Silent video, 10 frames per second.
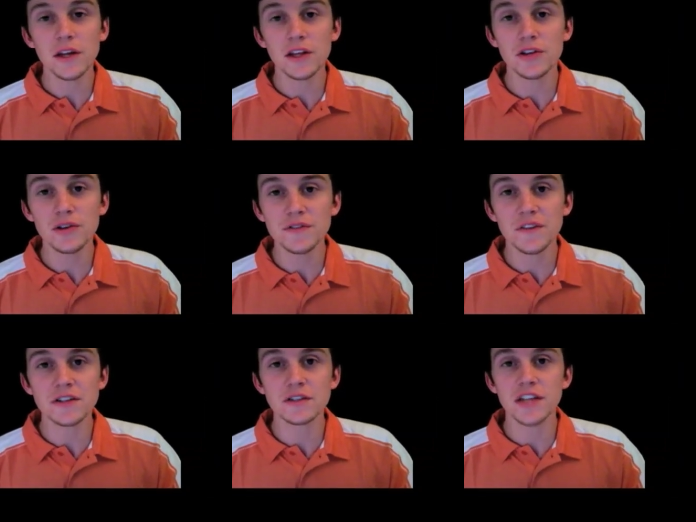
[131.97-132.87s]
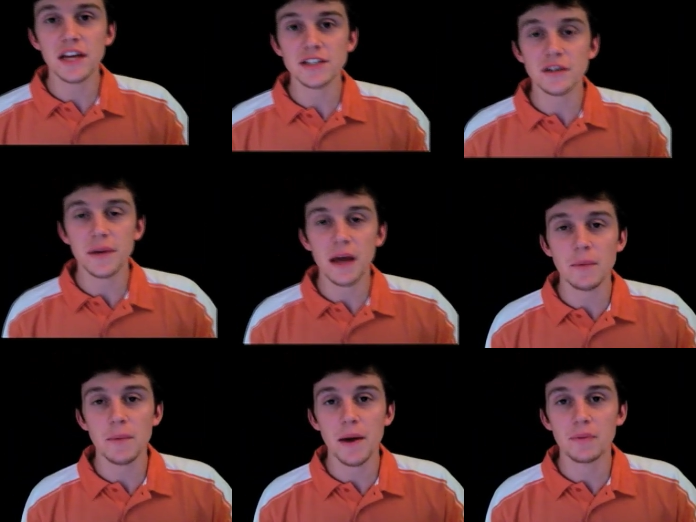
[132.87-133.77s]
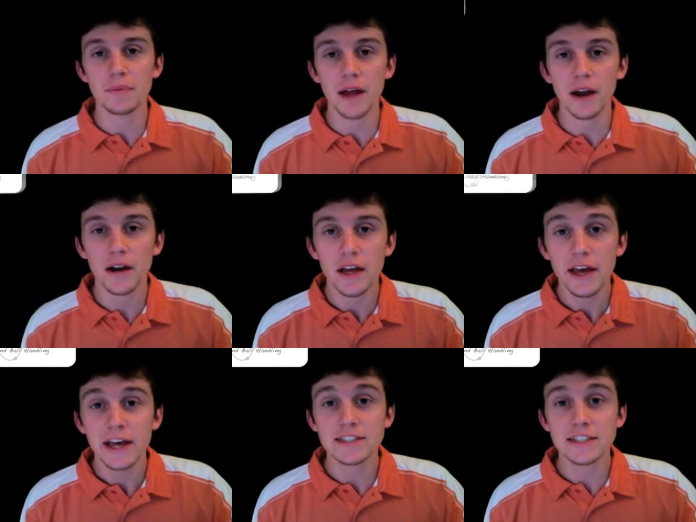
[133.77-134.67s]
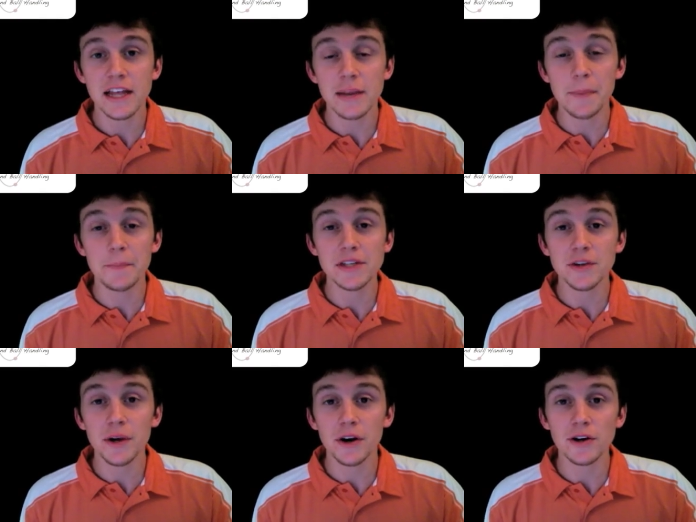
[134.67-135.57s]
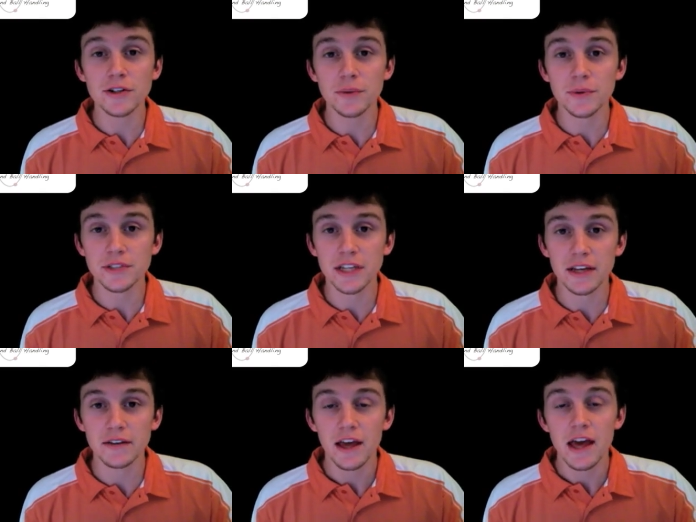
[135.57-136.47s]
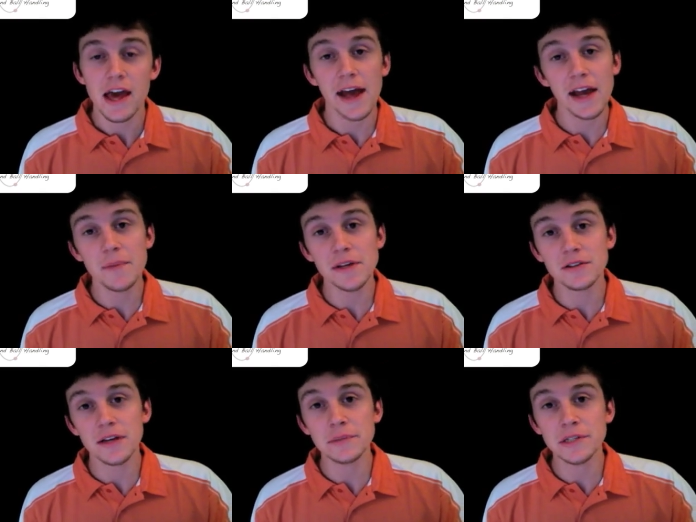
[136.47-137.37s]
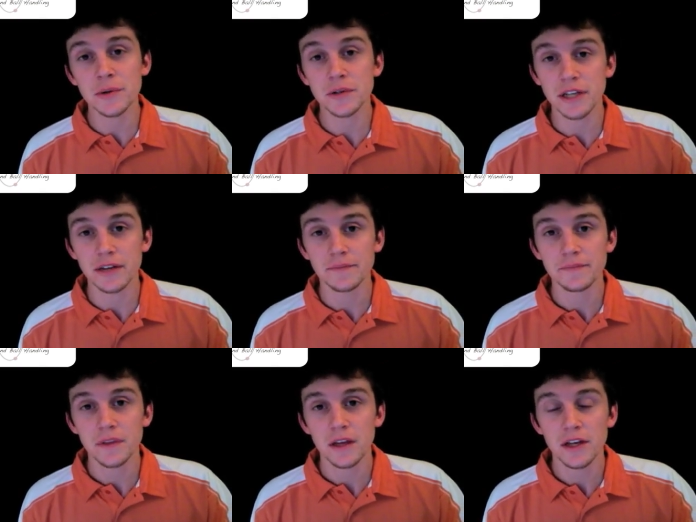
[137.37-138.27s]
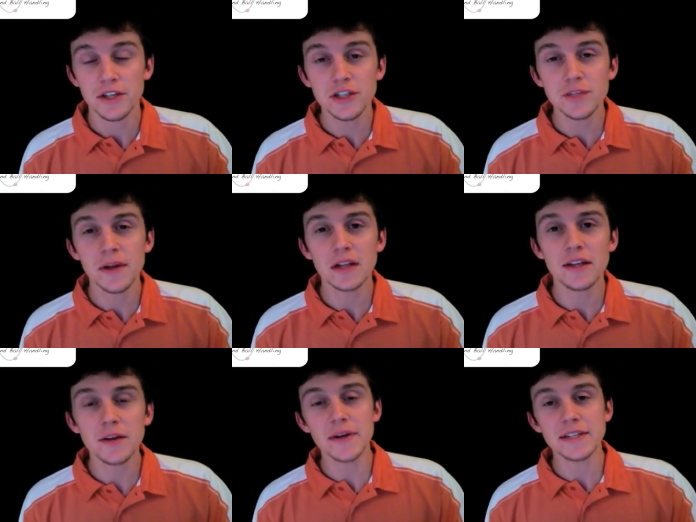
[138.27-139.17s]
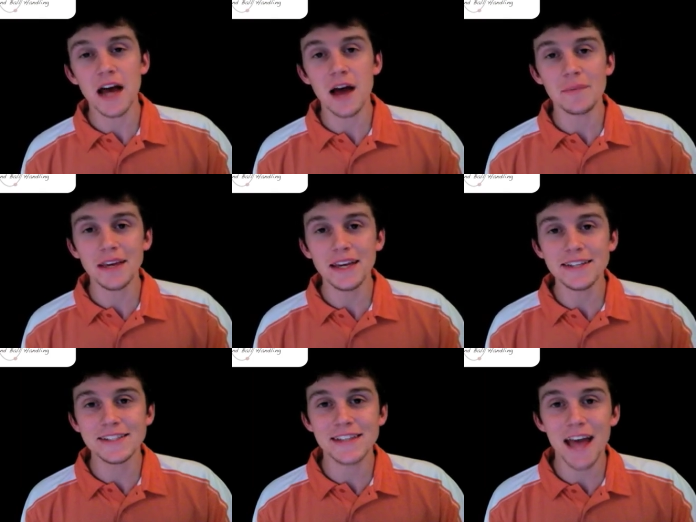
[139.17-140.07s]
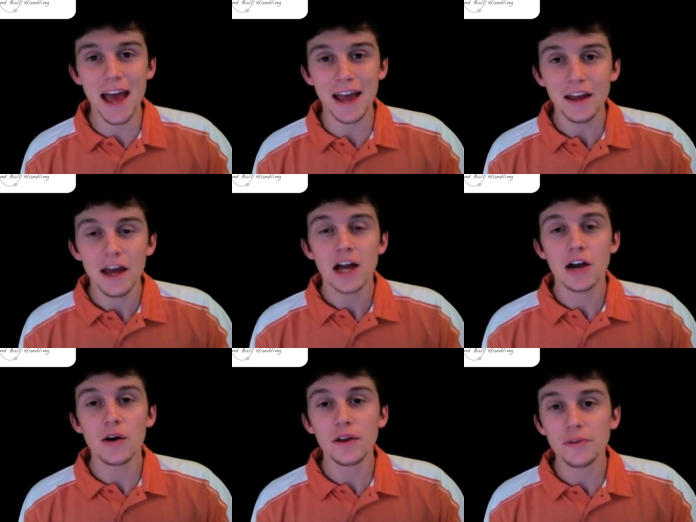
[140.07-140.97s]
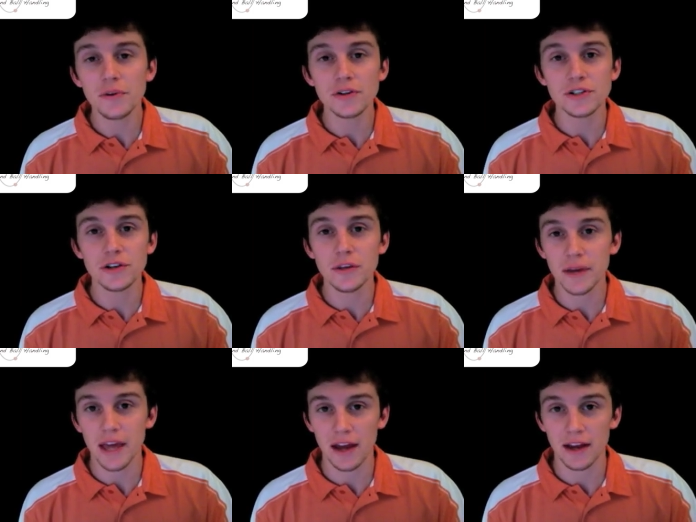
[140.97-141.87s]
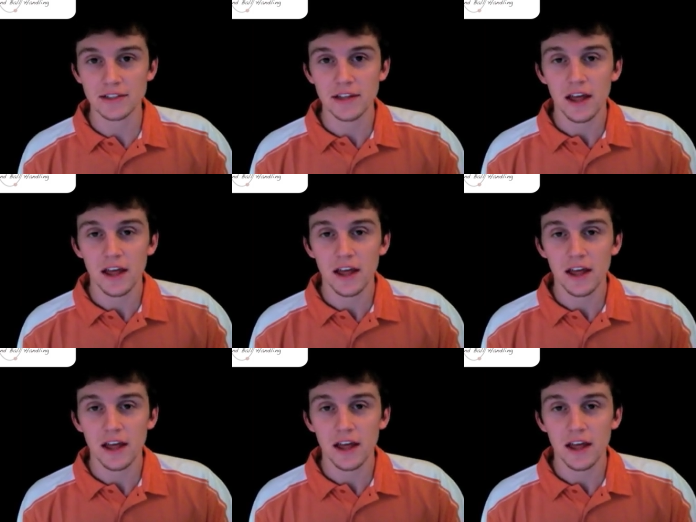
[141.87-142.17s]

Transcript: to use visualization to become a better player is to set up a mental rehearsal routine and a mental imagery routine. You should spend a little bit of time each day going through your shooting mechanics.